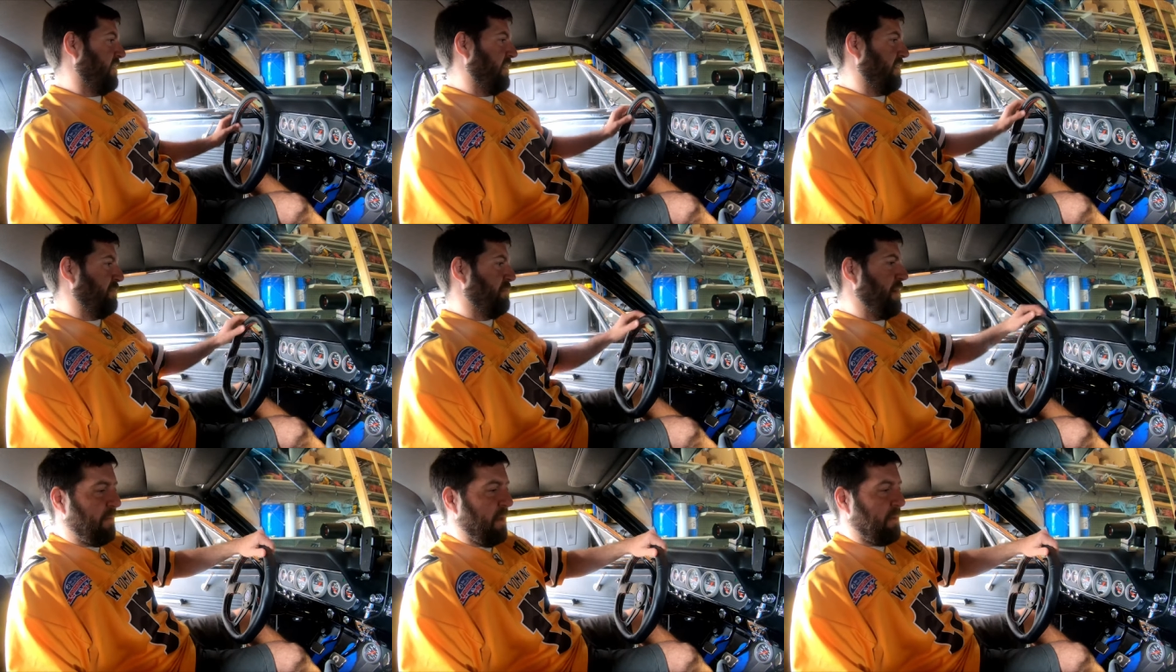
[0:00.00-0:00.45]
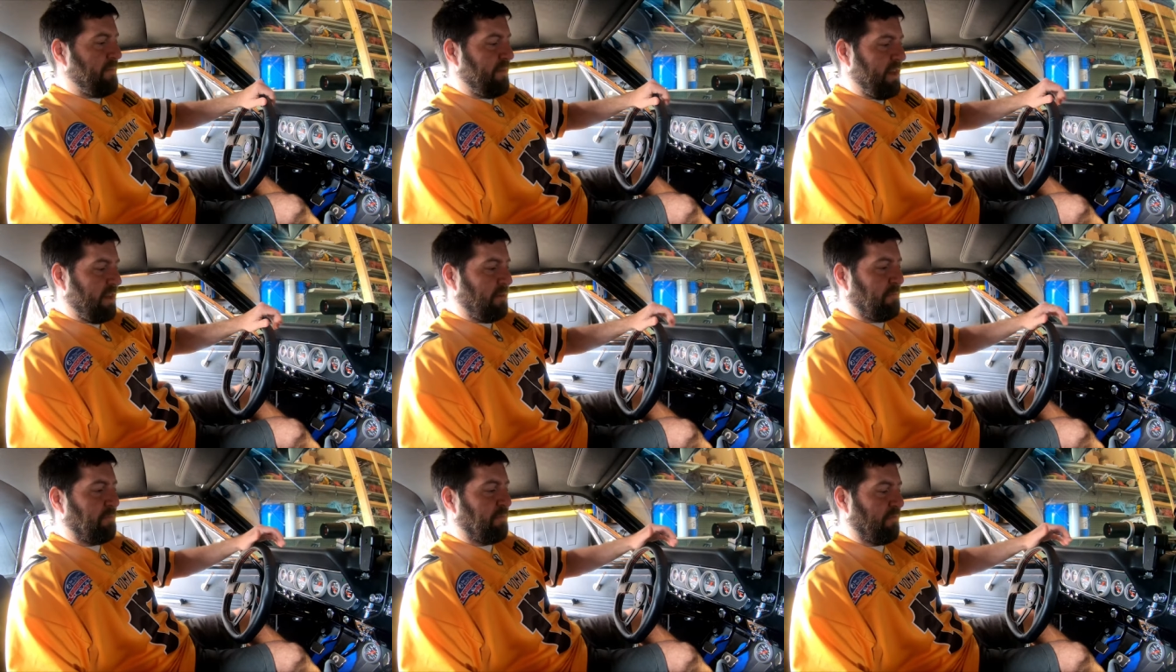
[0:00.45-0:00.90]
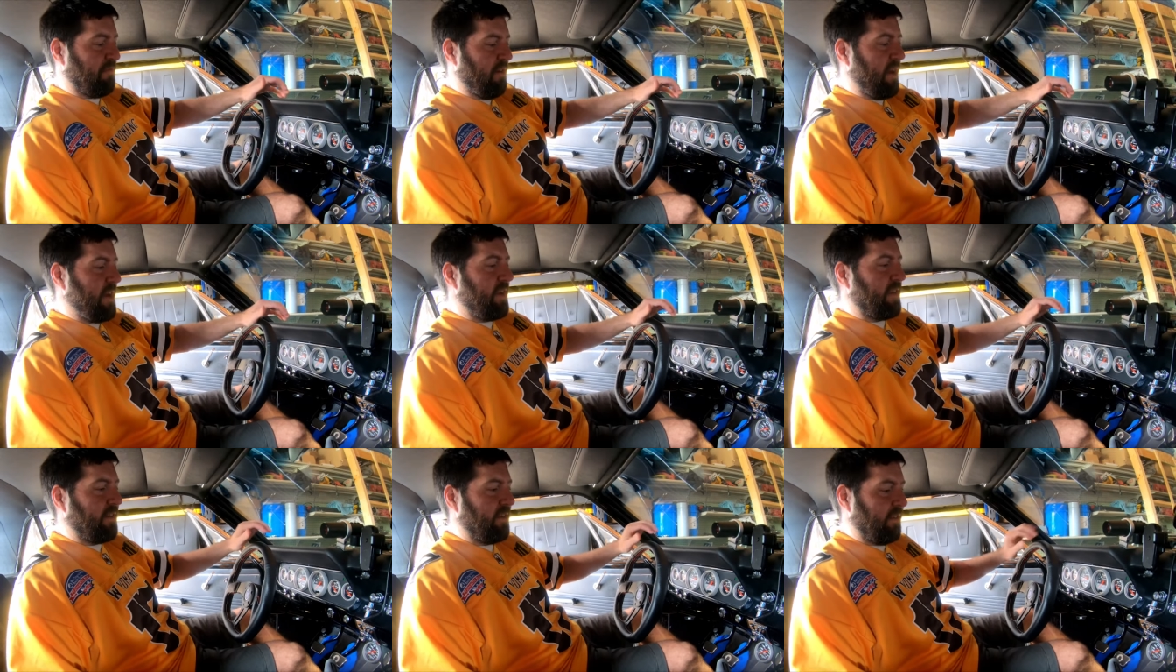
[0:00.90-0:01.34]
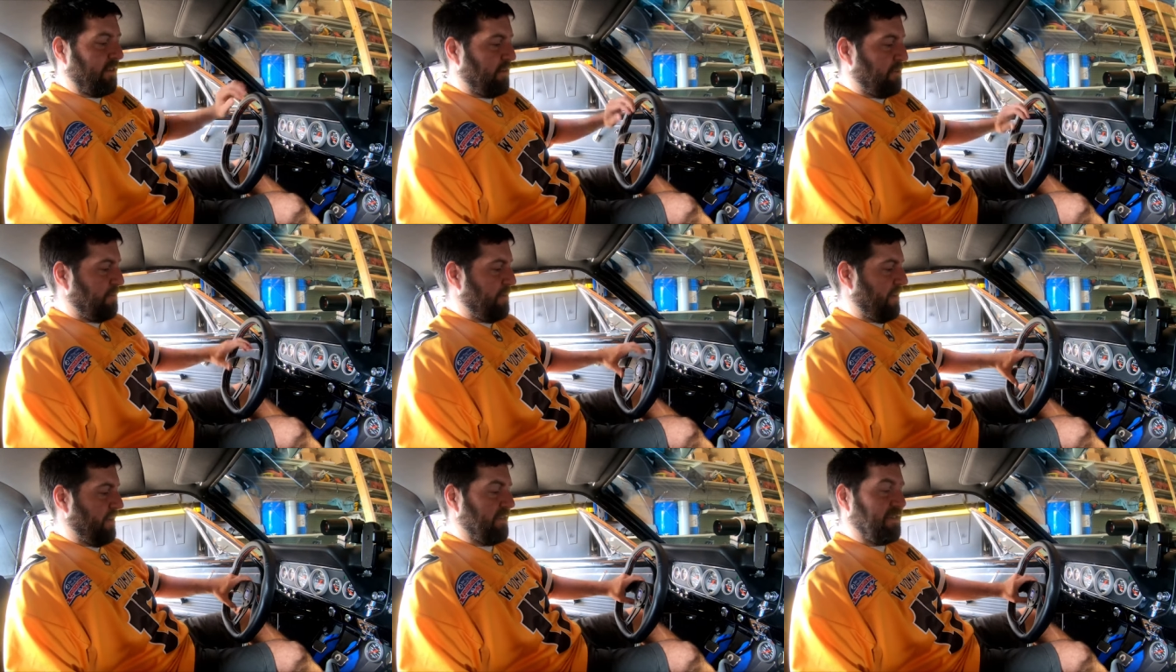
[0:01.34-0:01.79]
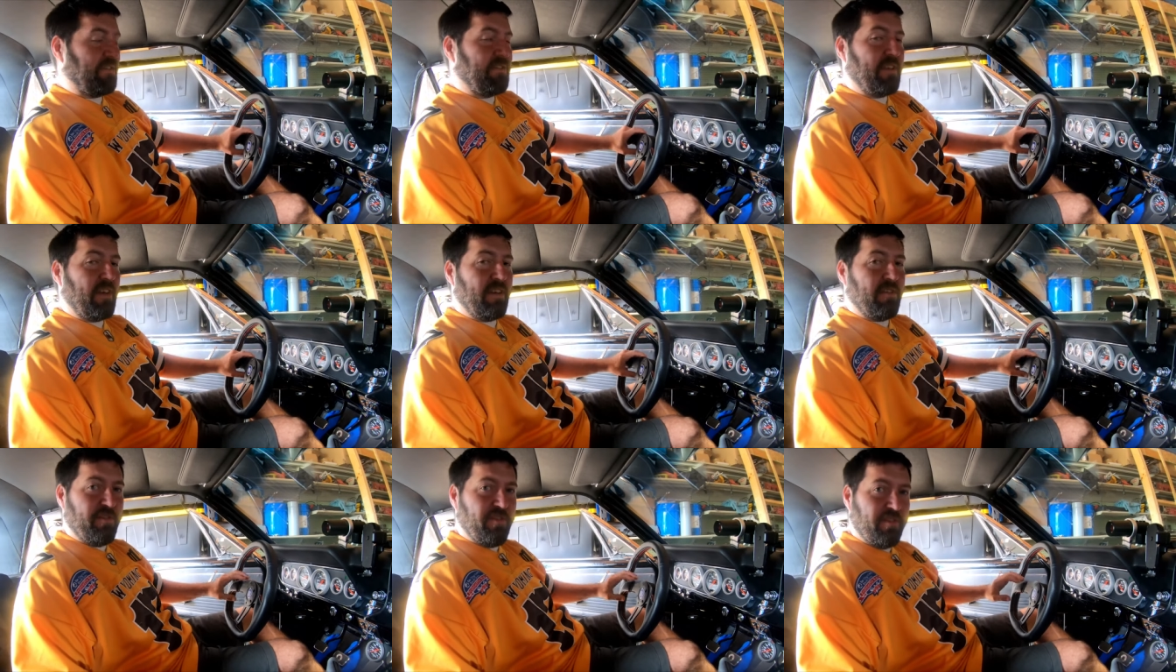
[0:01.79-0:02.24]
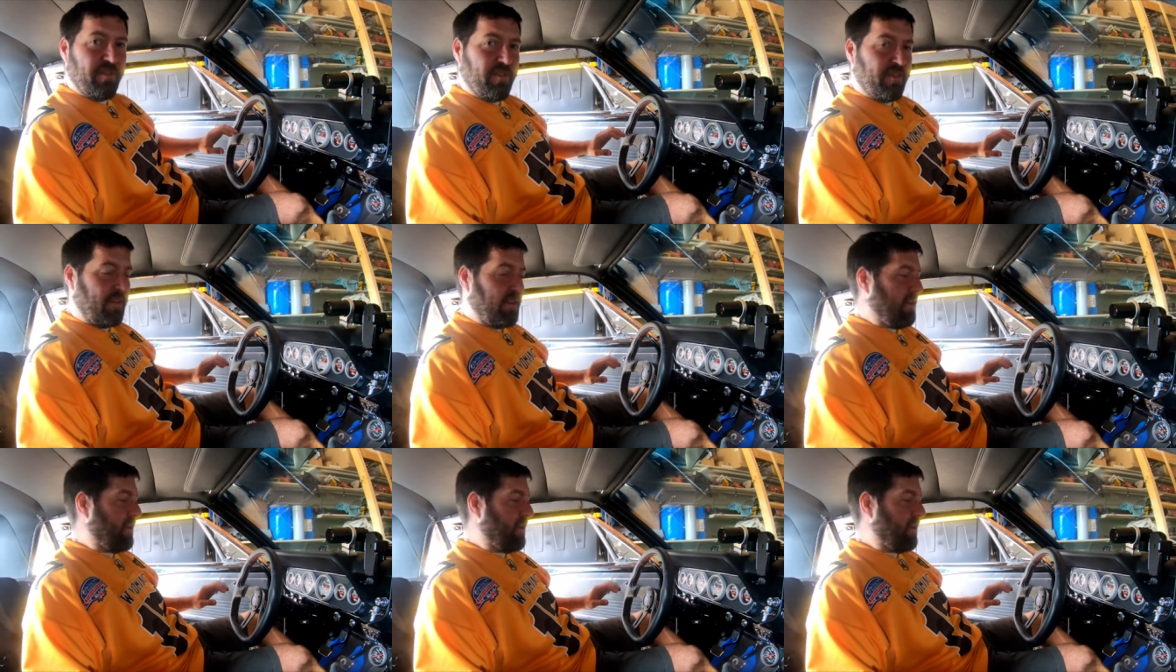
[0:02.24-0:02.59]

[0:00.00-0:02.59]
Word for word: And maybe that'll break a little bit instead of